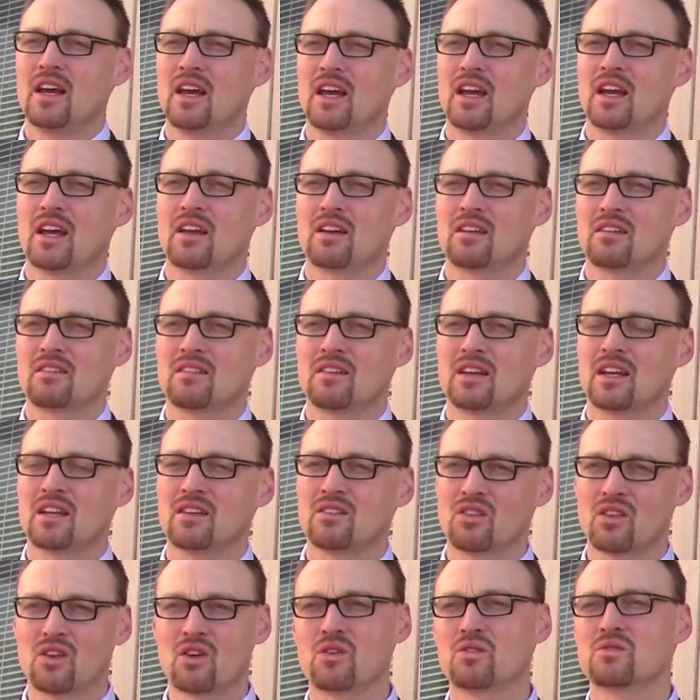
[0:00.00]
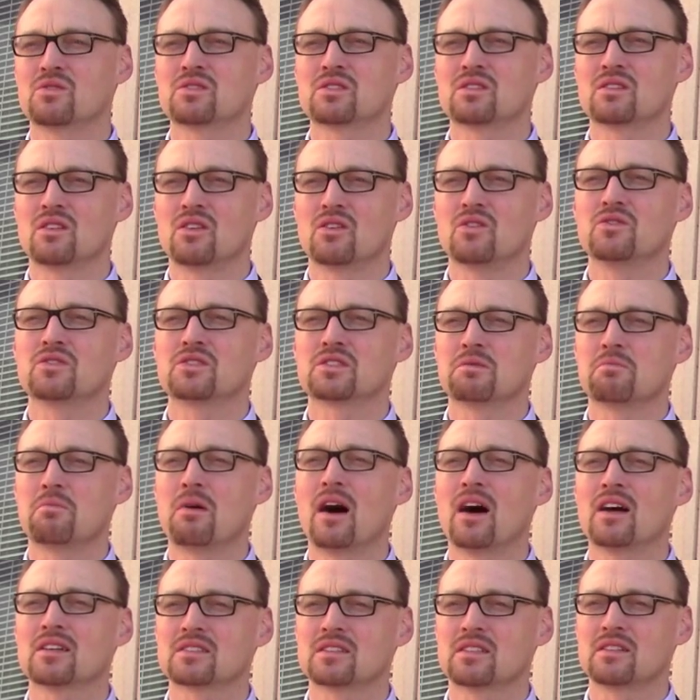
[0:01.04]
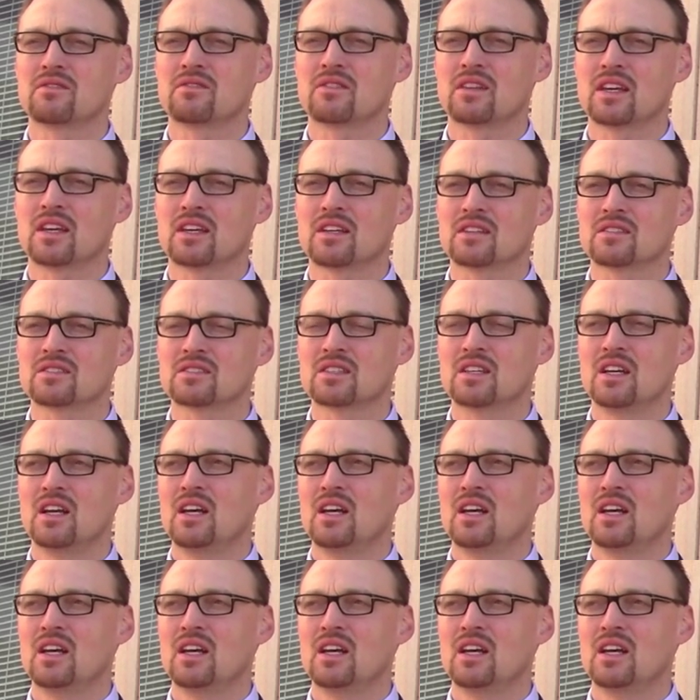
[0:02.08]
and learn some positive things.